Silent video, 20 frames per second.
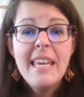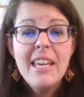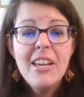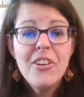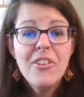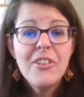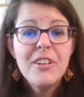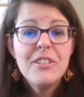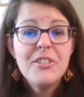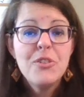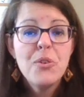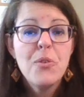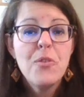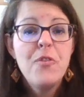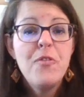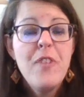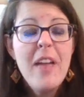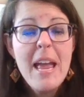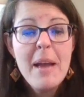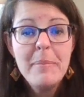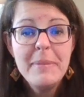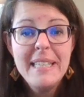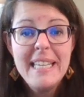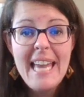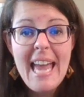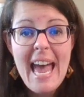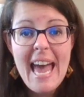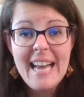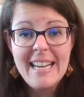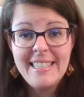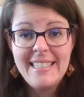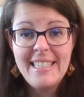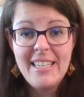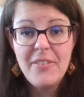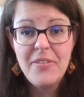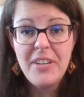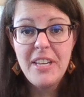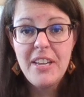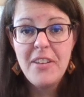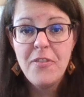Here is your family
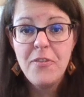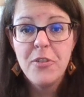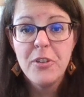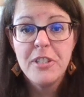activity